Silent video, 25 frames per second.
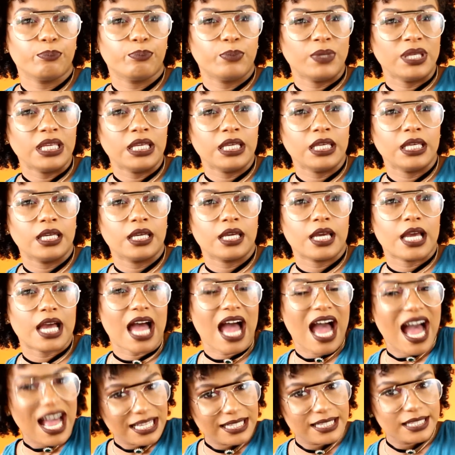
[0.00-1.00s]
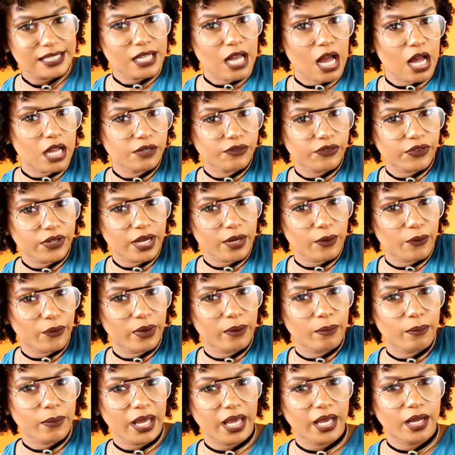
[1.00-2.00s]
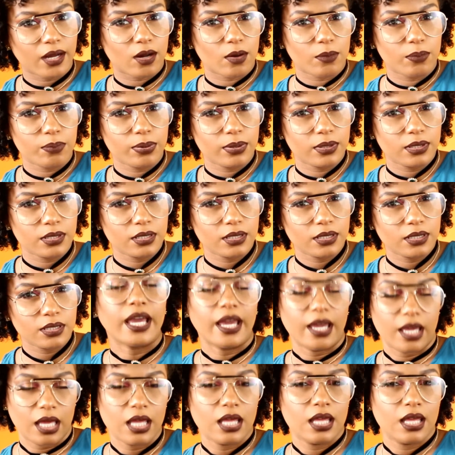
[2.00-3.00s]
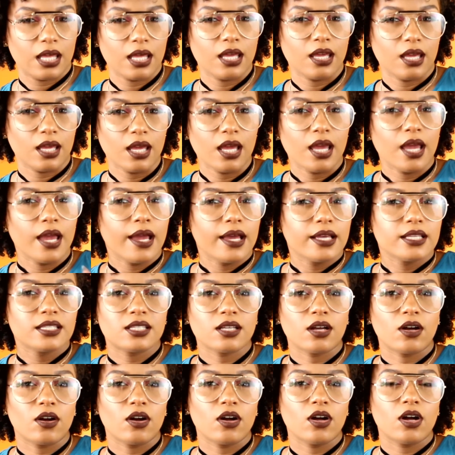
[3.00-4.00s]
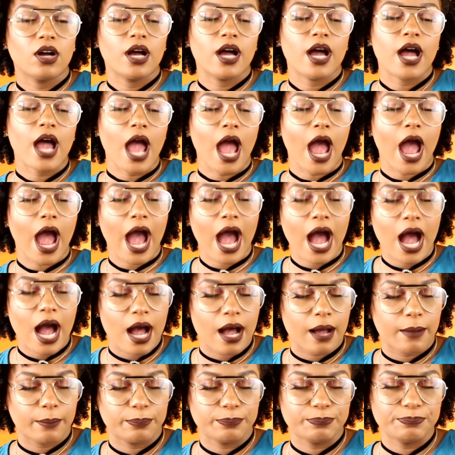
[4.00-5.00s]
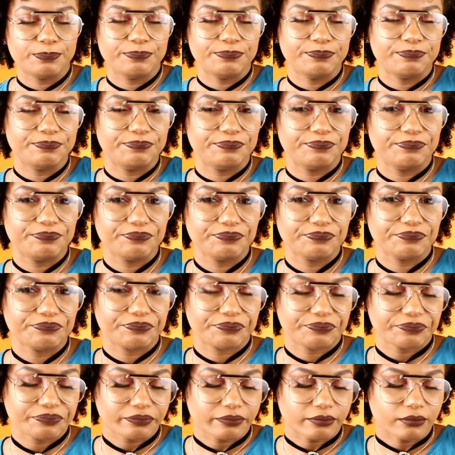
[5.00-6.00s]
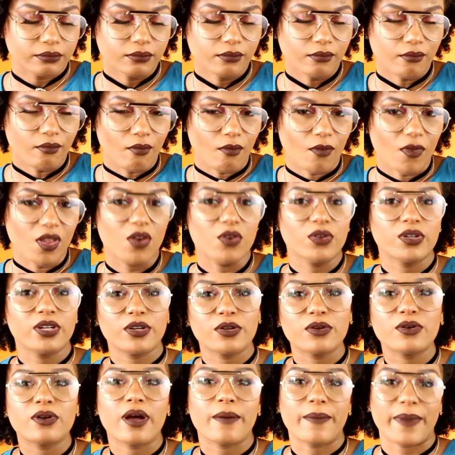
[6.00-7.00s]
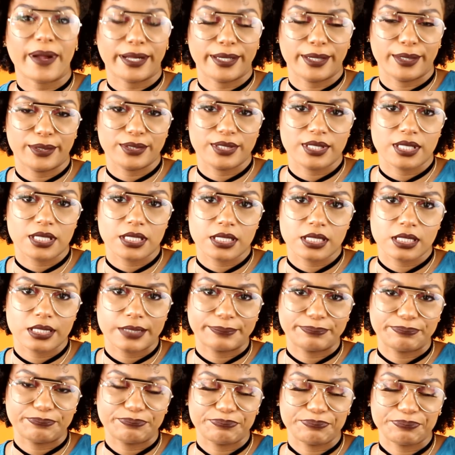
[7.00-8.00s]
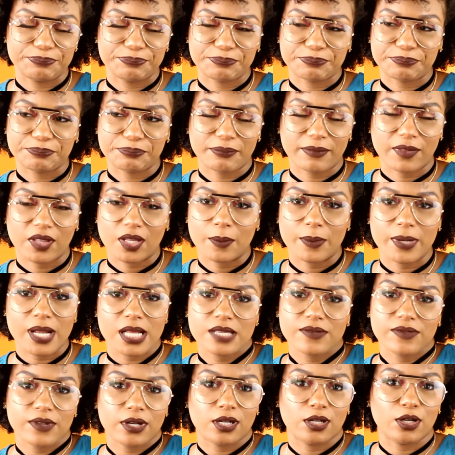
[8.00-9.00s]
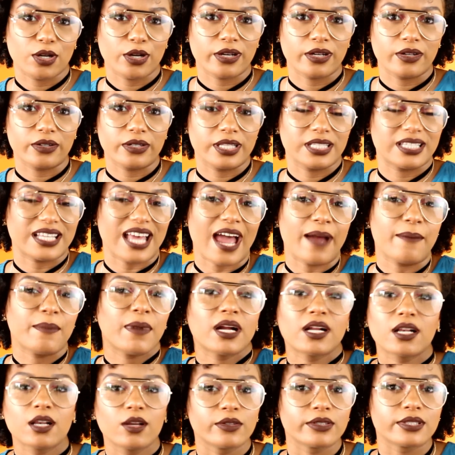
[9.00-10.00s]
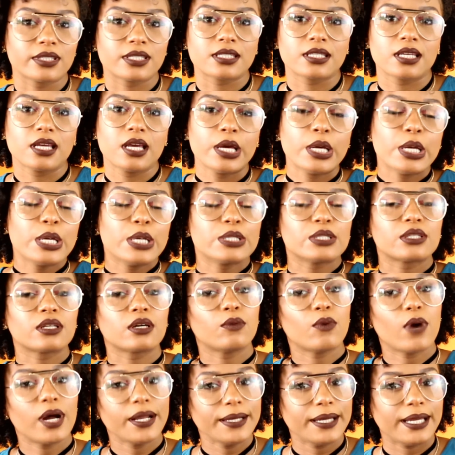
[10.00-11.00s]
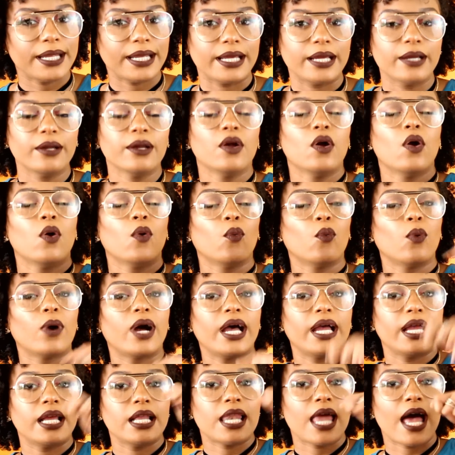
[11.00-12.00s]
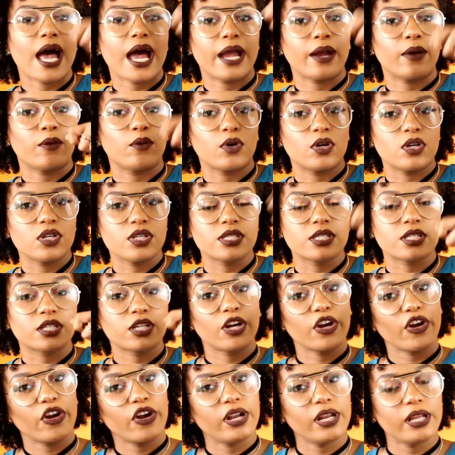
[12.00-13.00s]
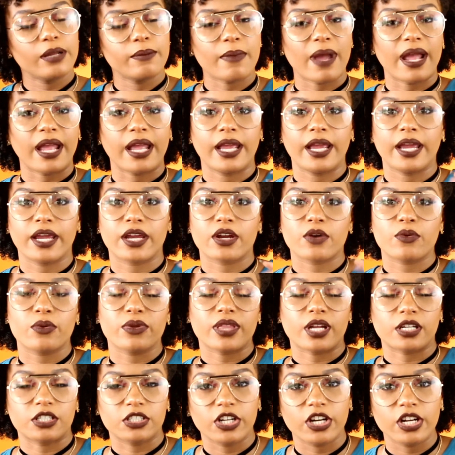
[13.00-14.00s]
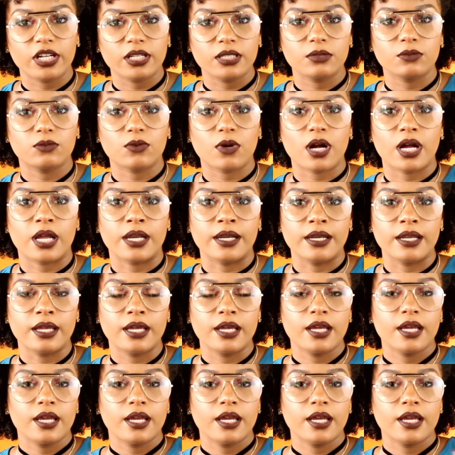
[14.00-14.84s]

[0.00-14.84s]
be as confident with makeup. Yeah. So I don't know why my clothes. I'm not a little girl. I'm a clothes. So one day while I was curling my hair with a curling wand,